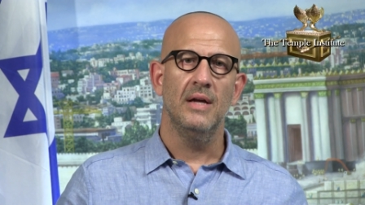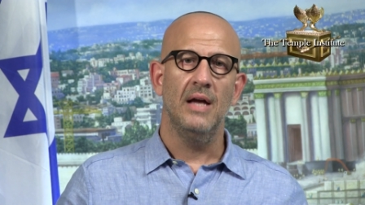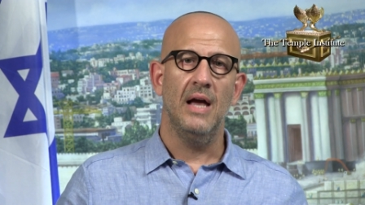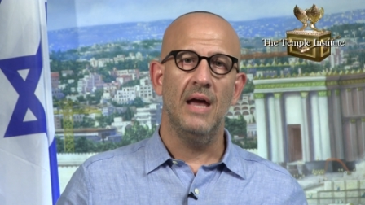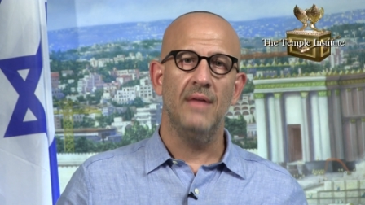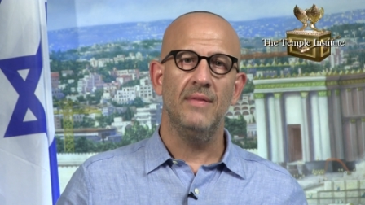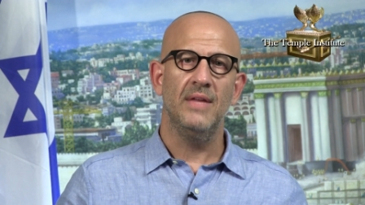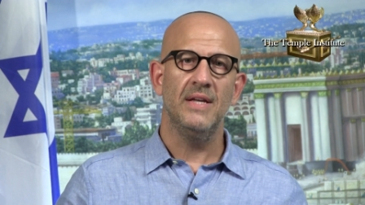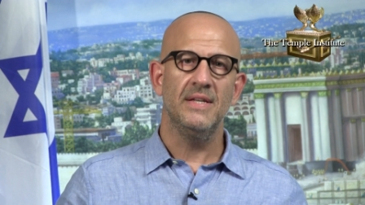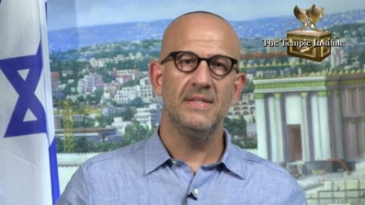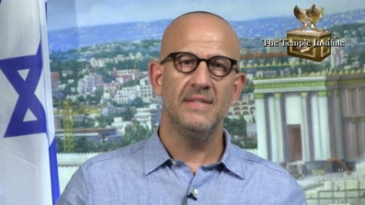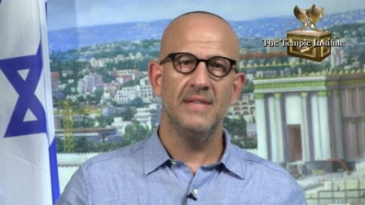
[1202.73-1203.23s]

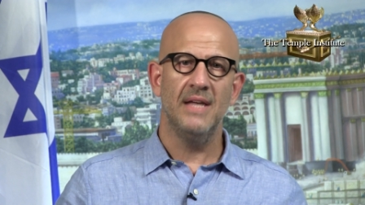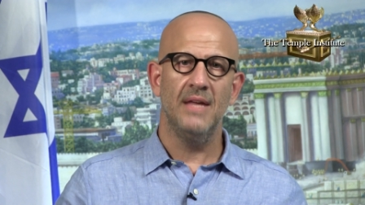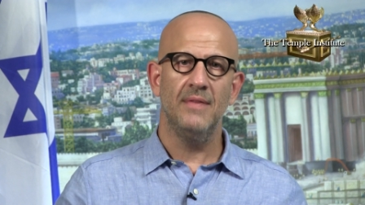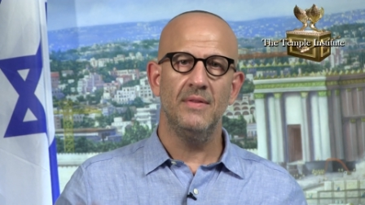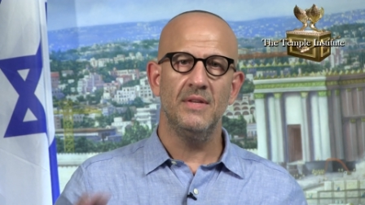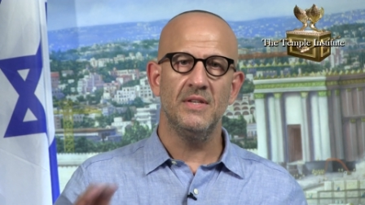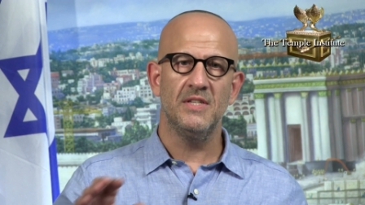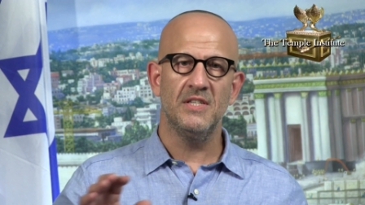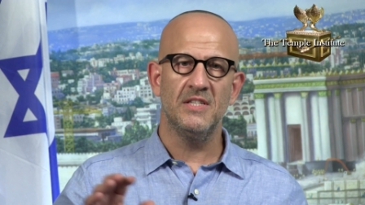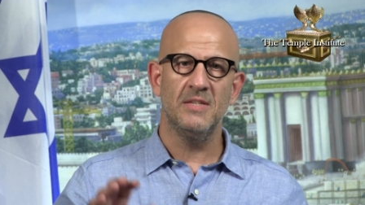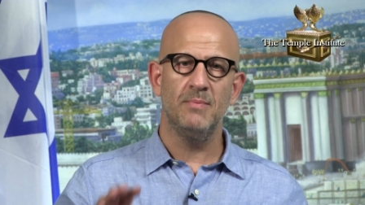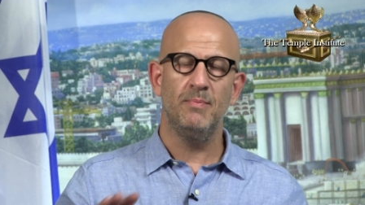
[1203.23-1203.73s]
And they said
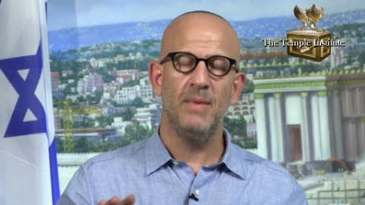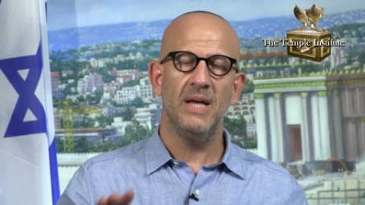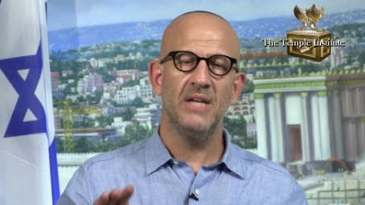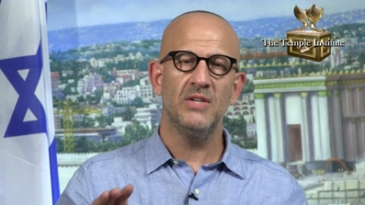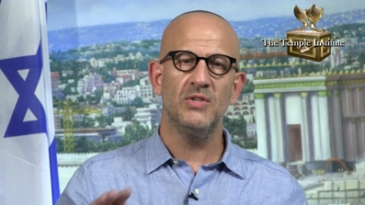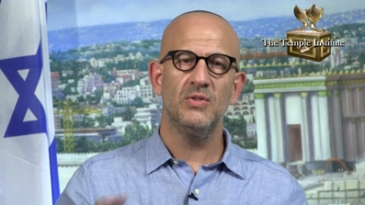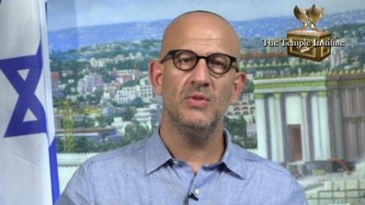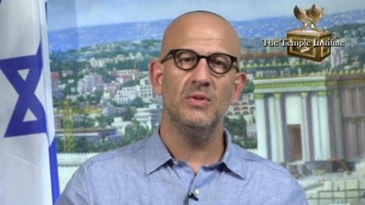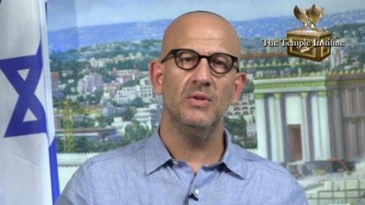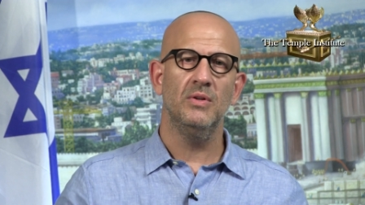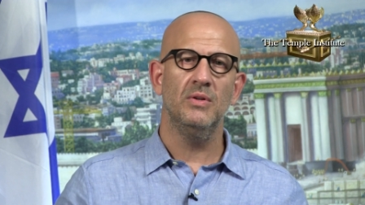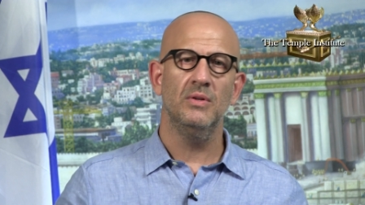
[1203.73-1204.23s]
this
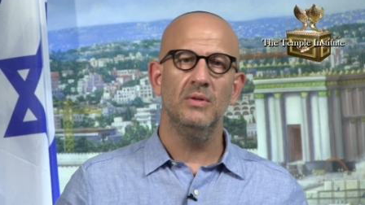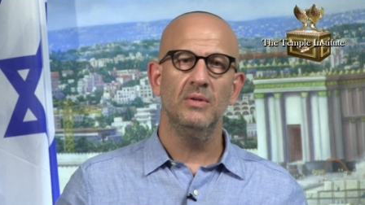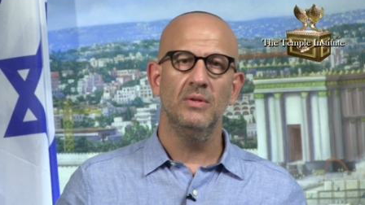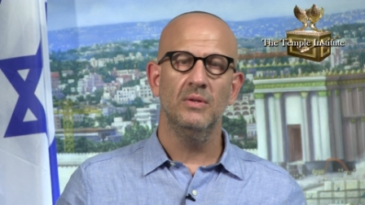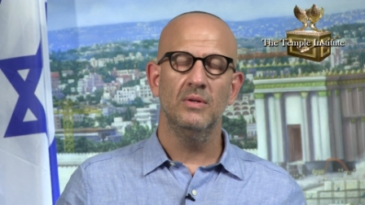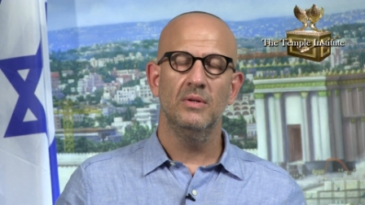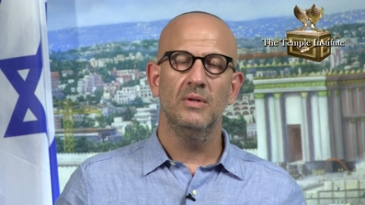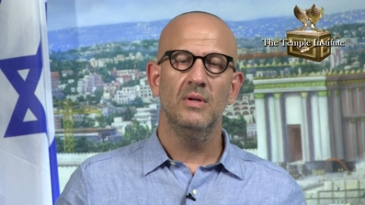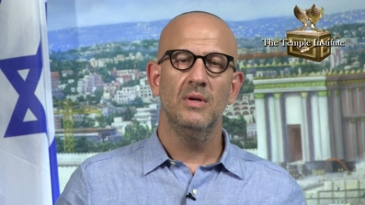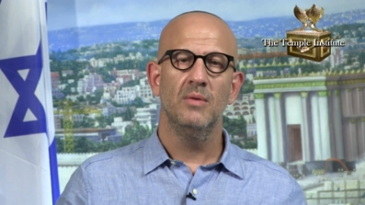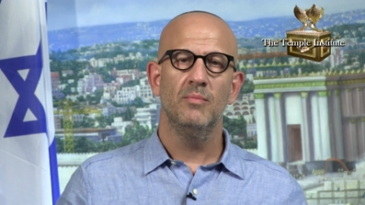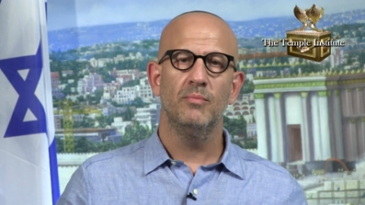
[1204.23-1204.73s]
special
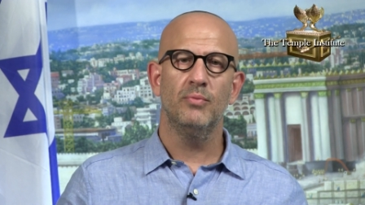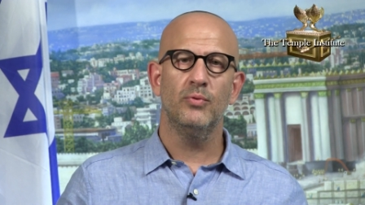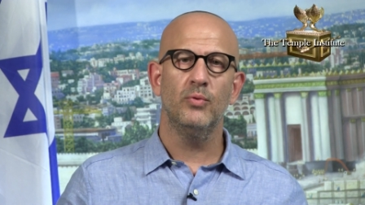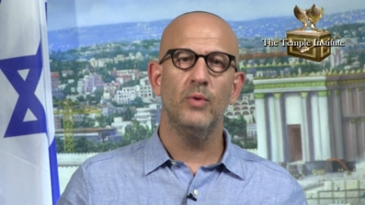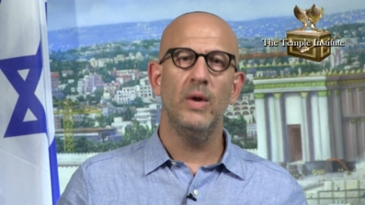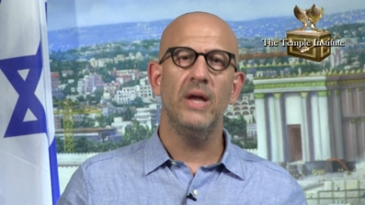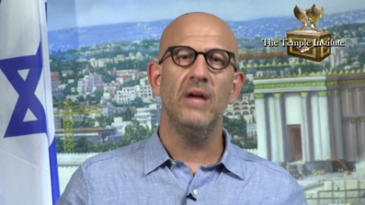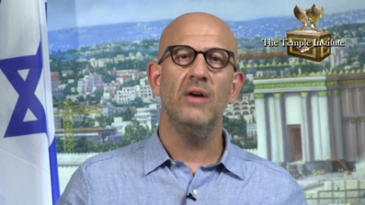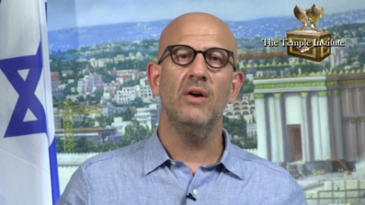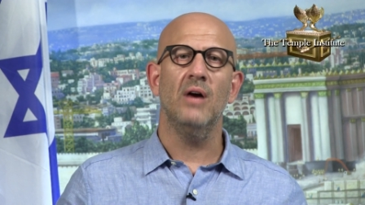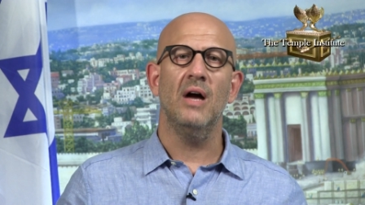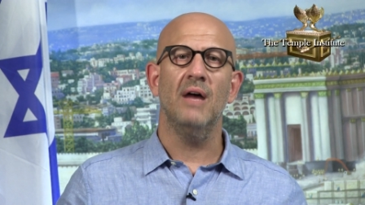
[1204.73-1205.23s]

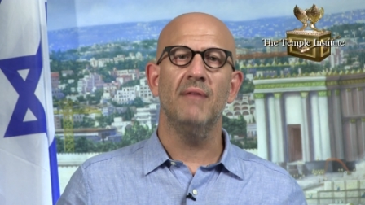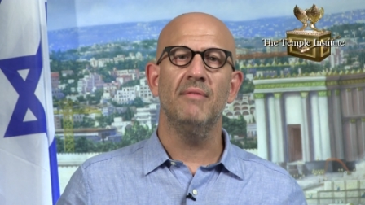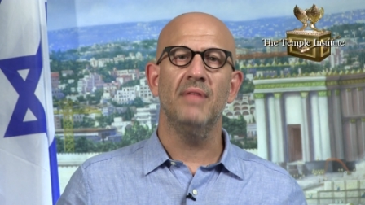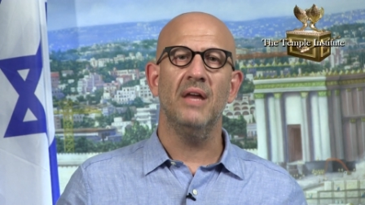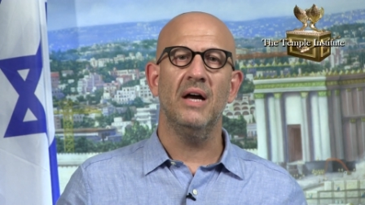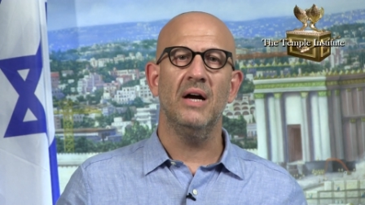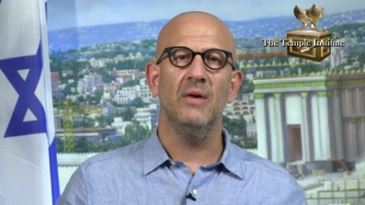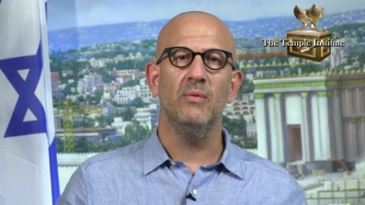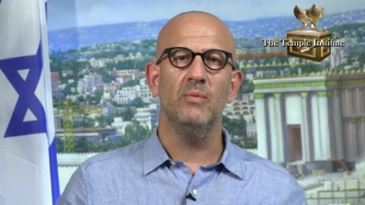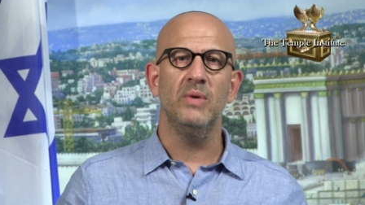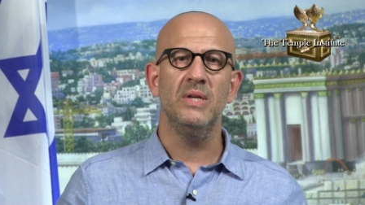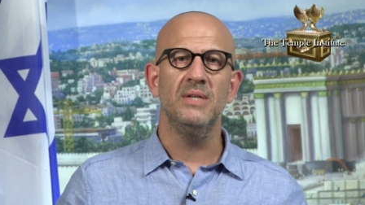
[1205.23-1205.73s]
prayer of the
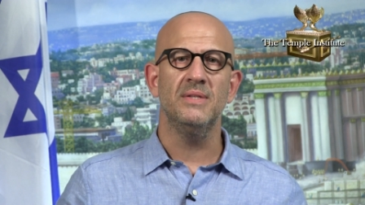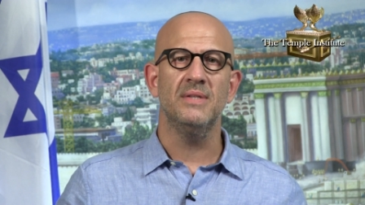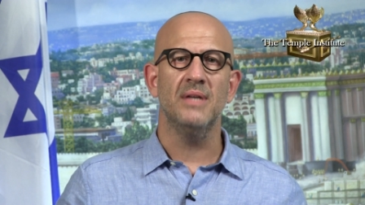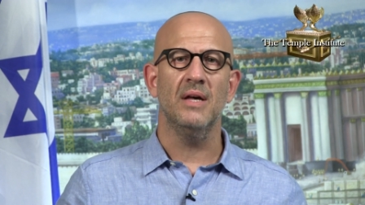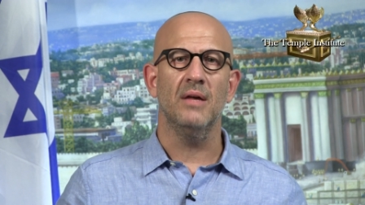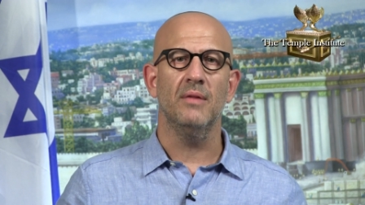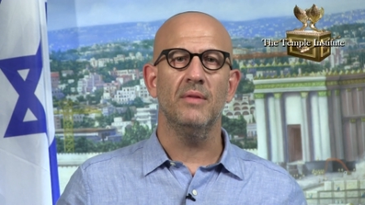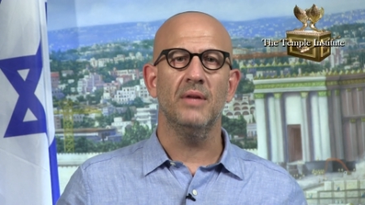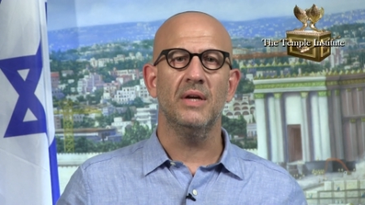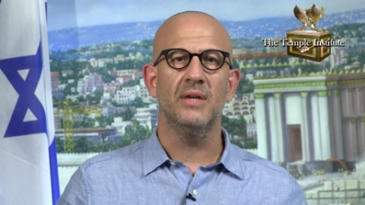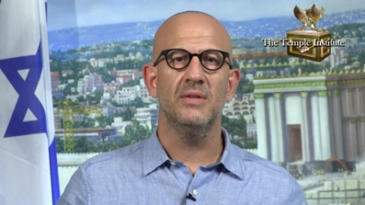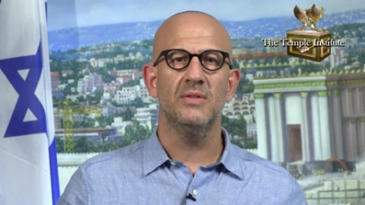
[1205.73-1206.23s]

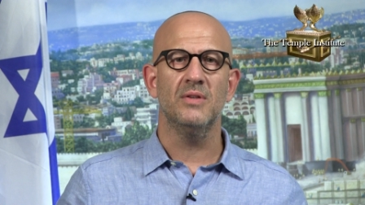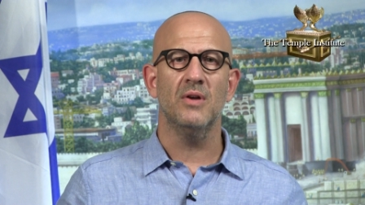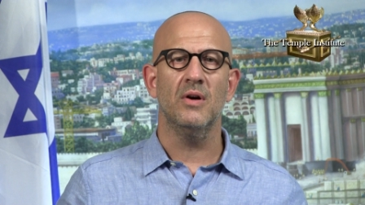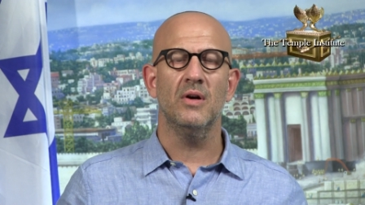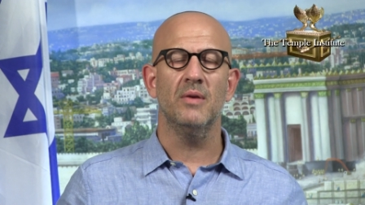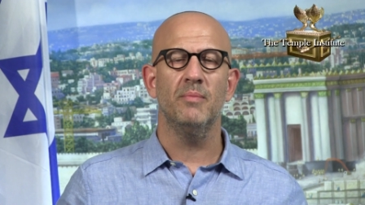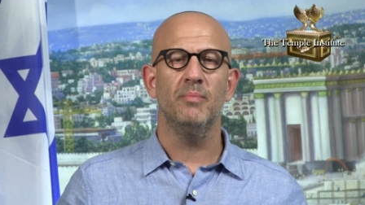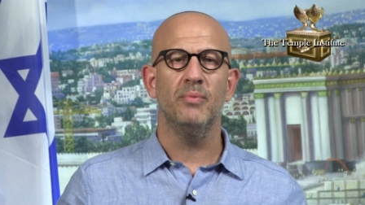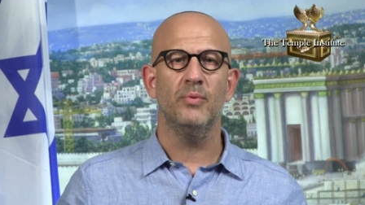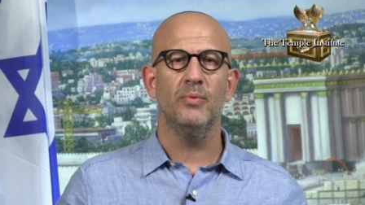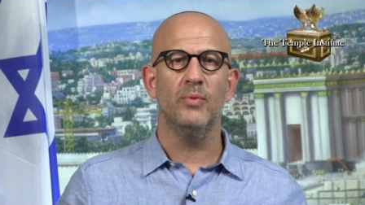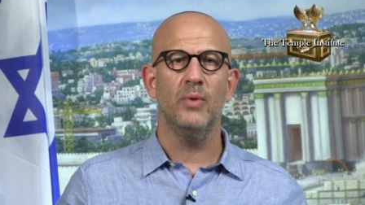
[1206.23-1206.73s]
Arizal, the
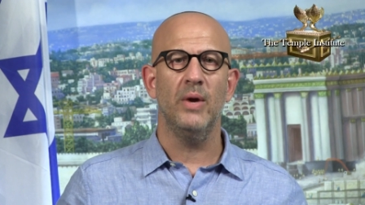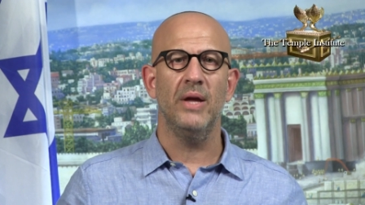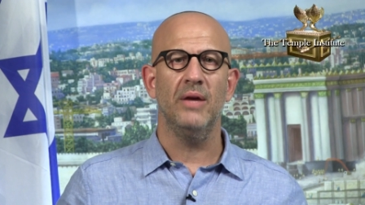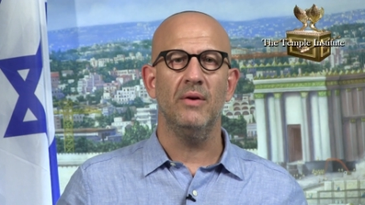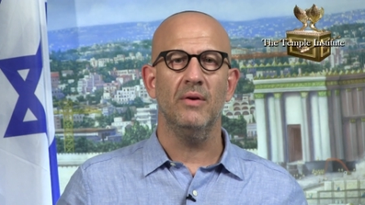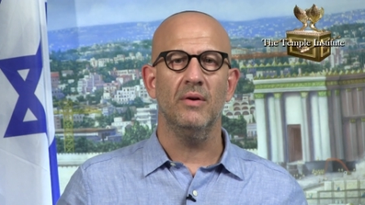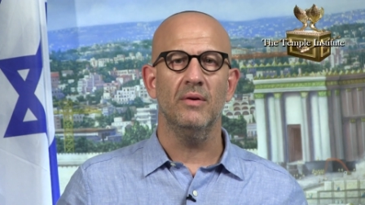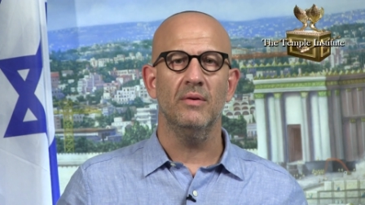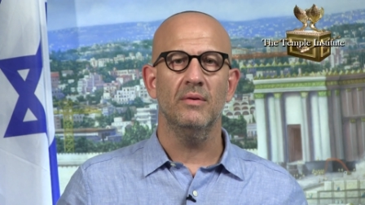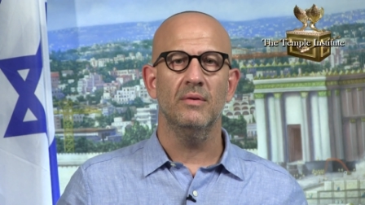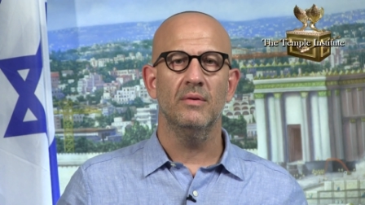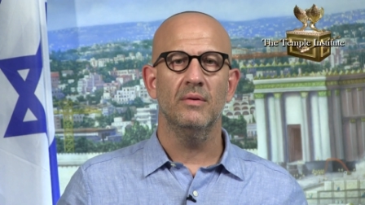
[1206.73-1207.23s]
Ketoret
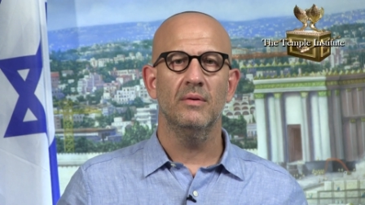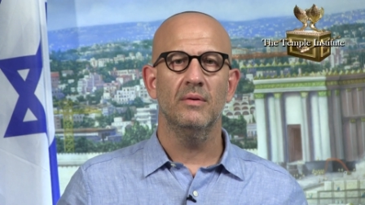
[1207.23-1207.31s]
prayer.